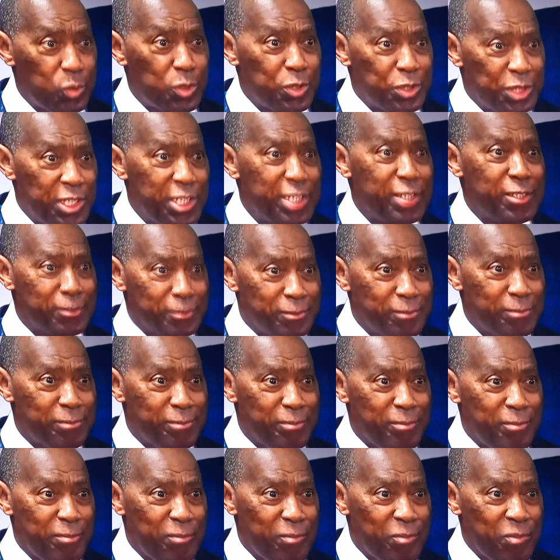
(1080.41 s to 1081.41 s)
will kill.
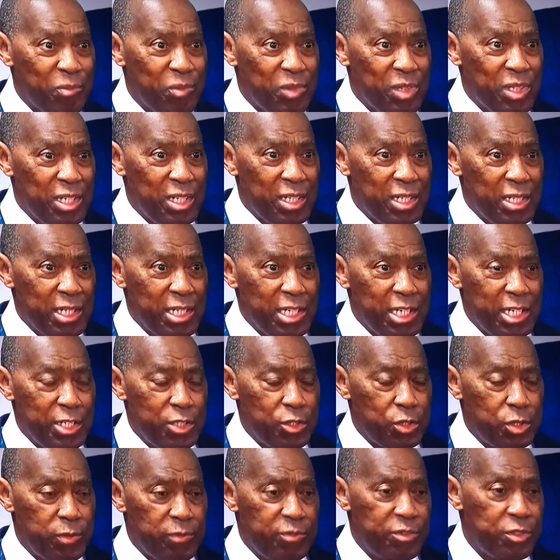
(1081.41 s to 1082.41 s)

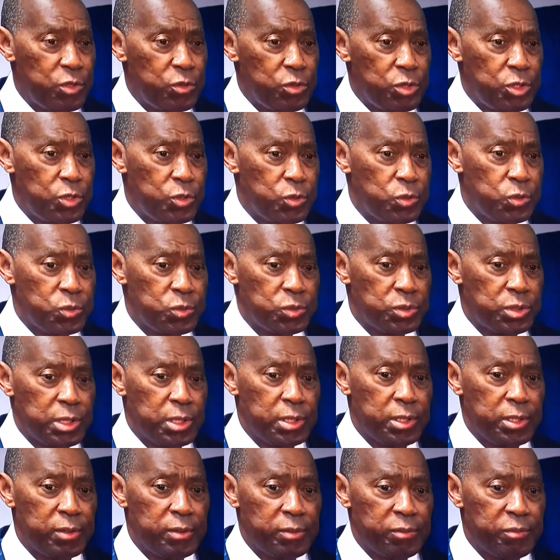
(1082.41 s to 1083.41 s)
And if you use
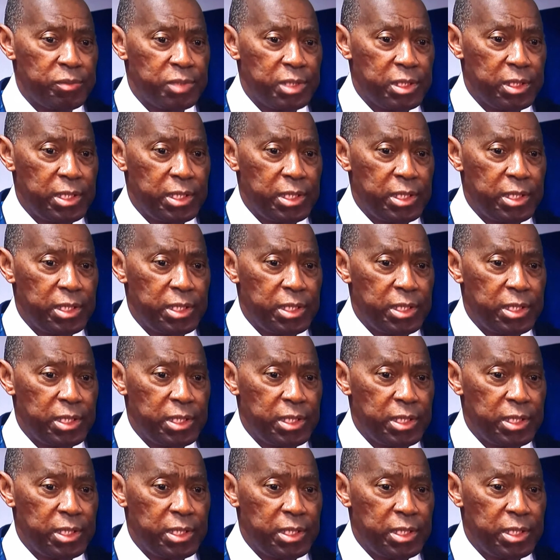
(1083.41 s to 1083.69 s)
a